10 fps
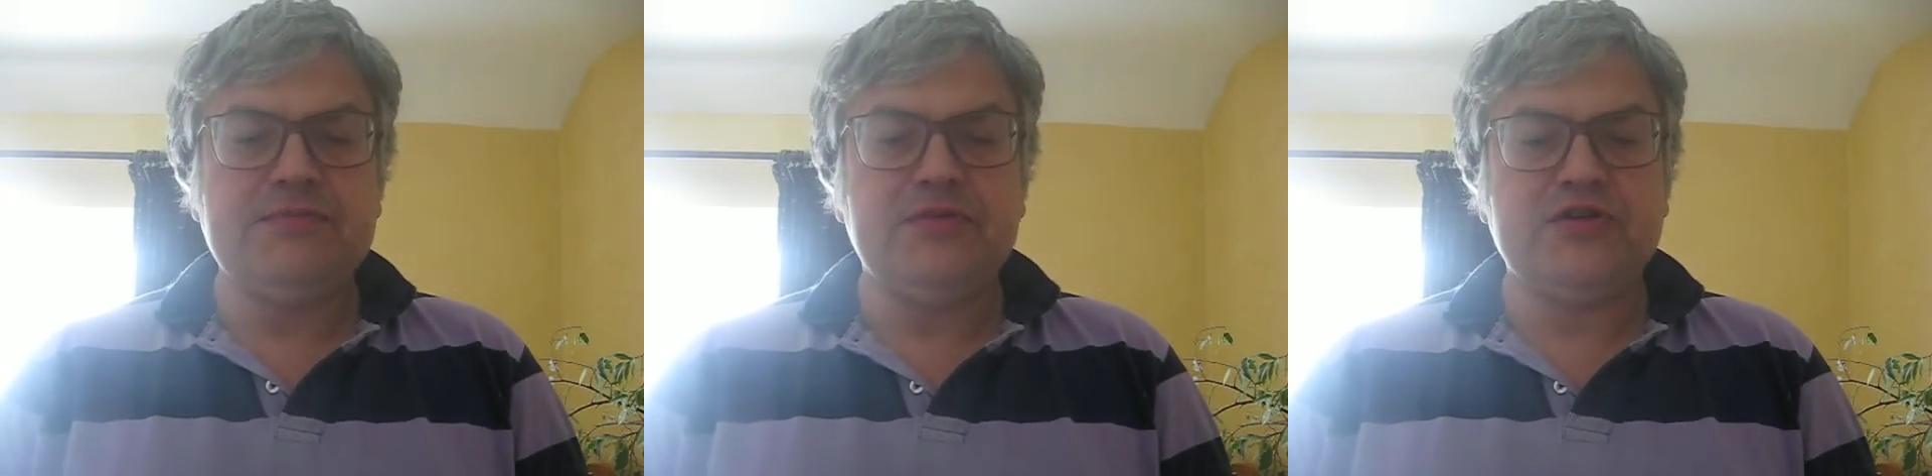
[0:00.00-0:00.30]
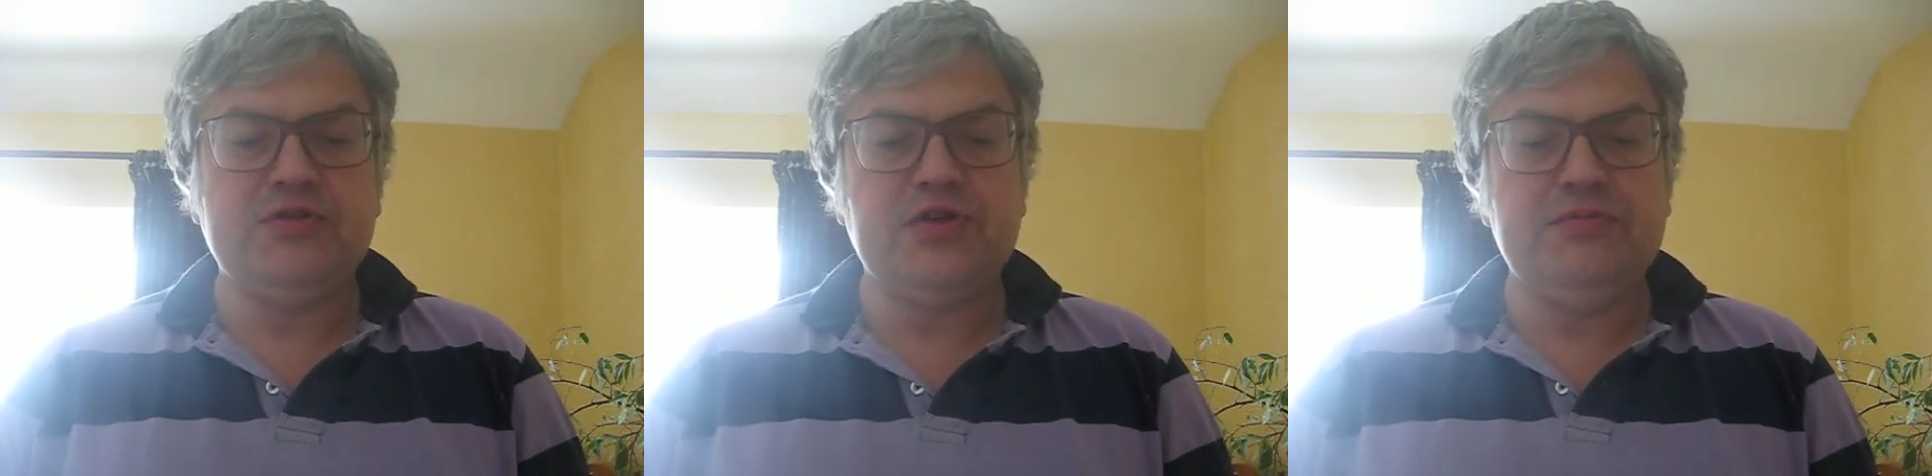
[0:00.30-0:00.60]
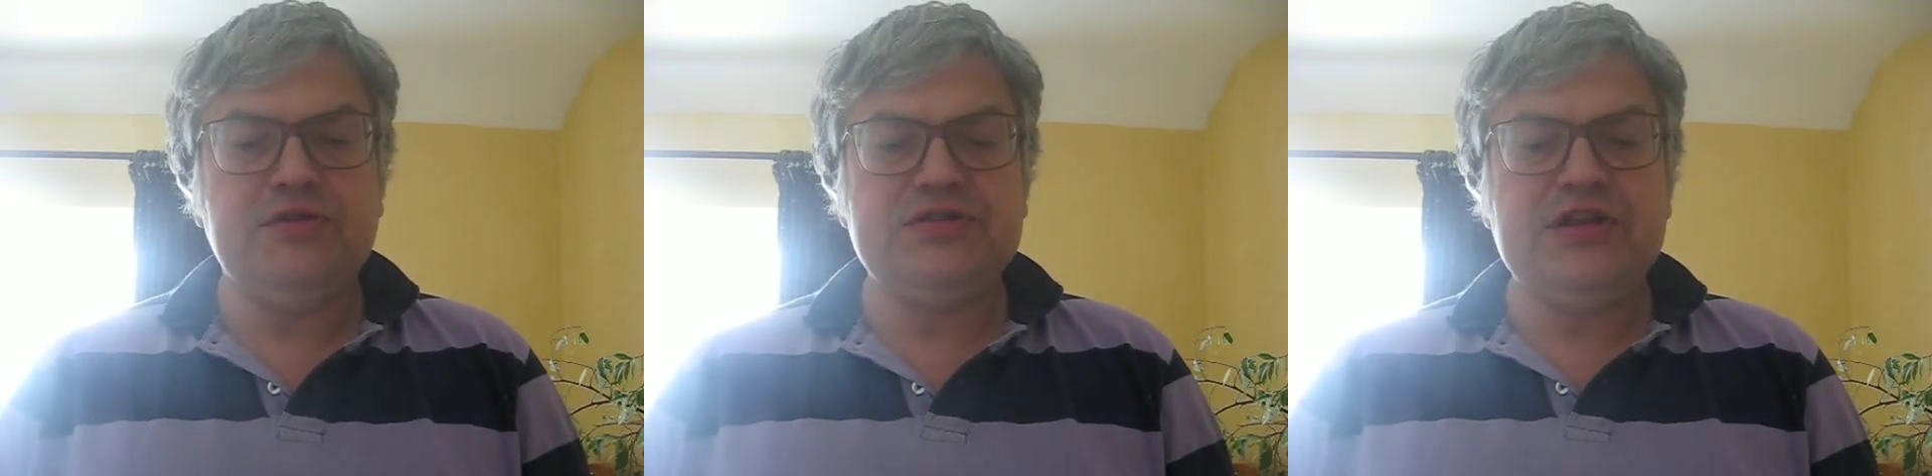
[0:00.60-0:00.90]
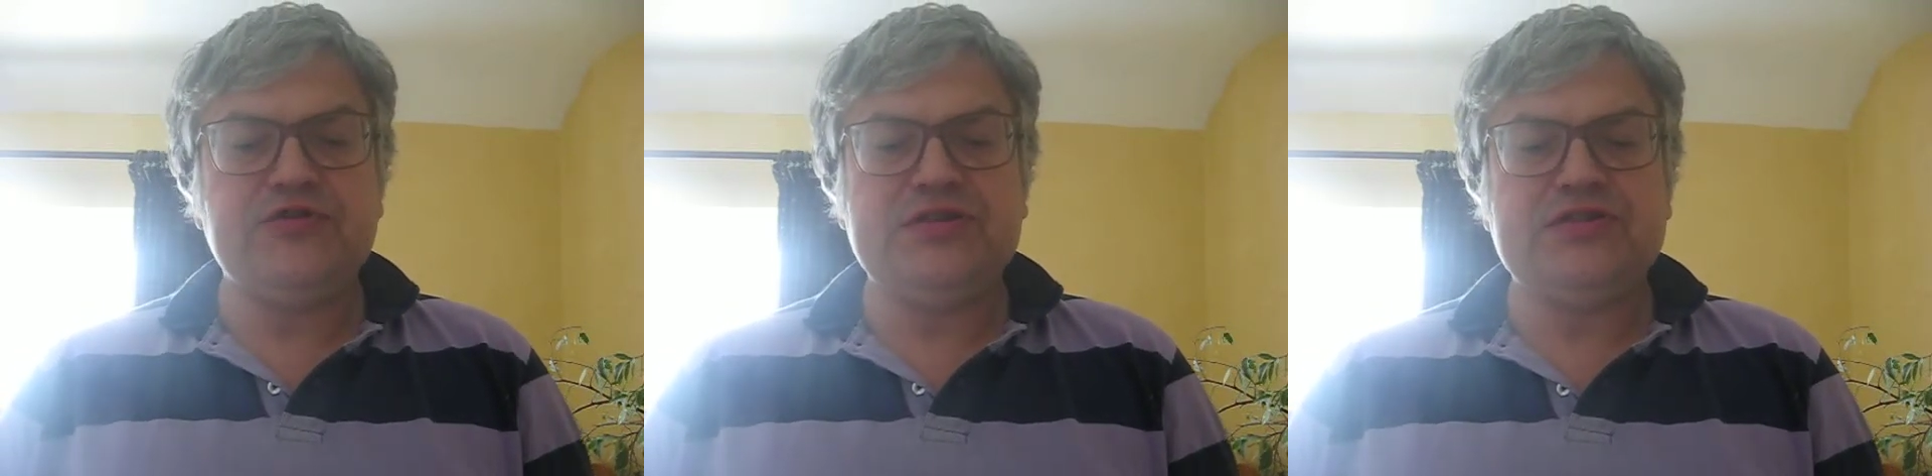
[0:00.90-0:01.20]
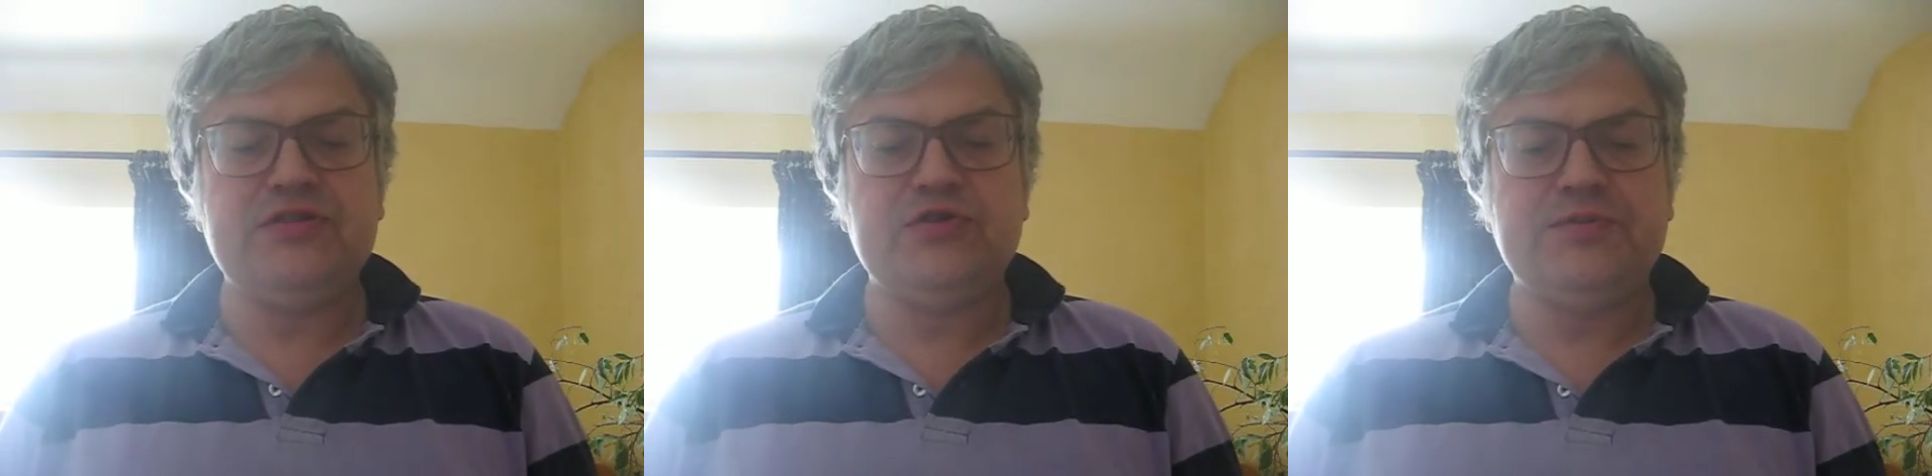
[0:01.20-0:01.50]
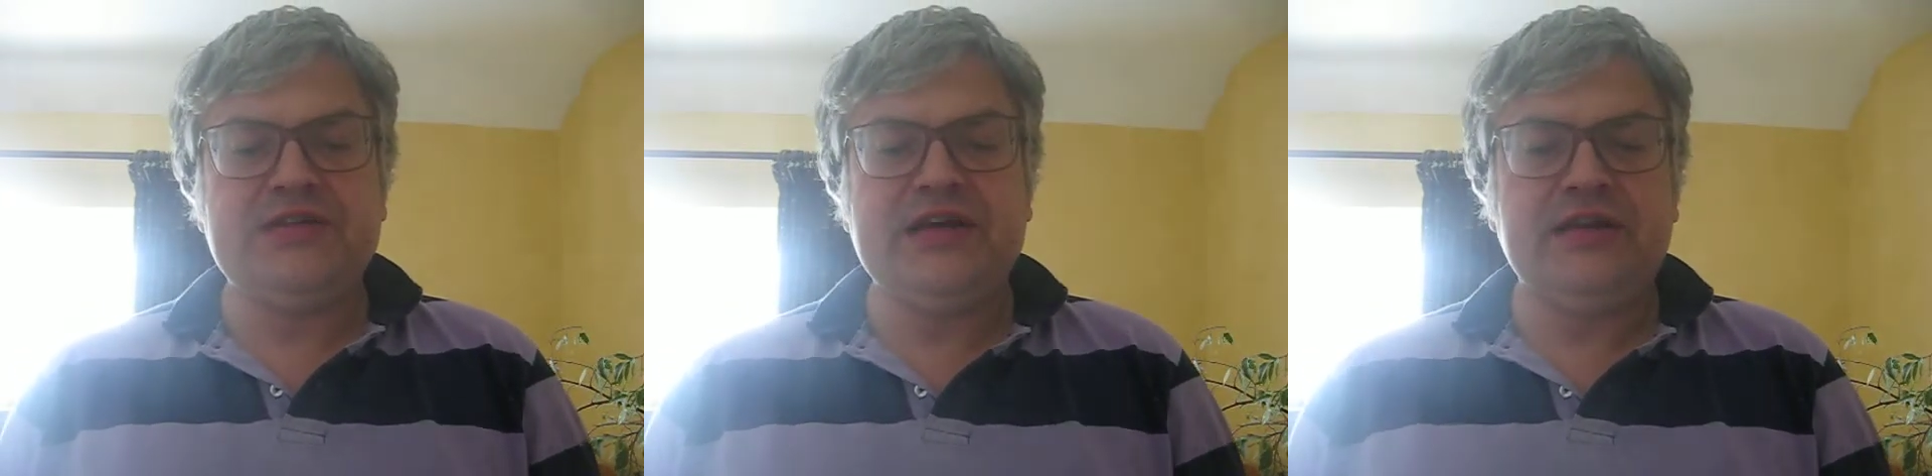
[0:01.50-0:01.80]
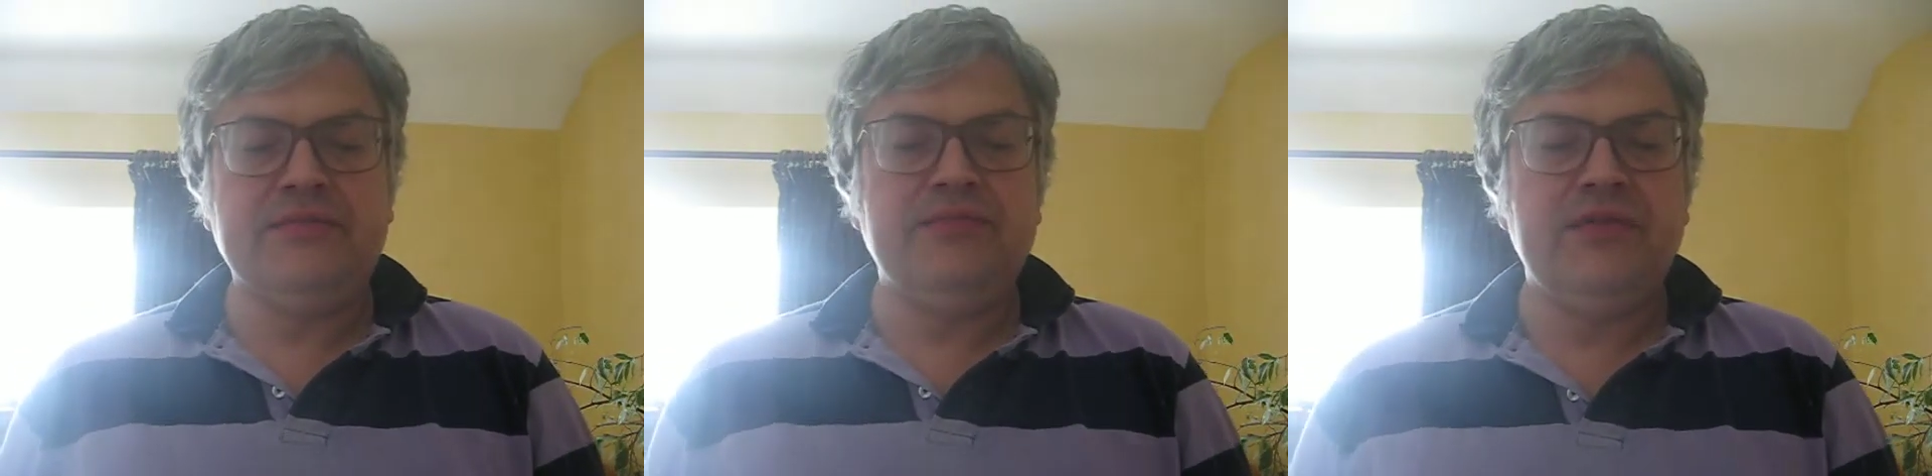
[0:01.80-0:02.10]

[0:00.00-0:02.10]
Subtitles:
books which will amuse and interest those who obtain them.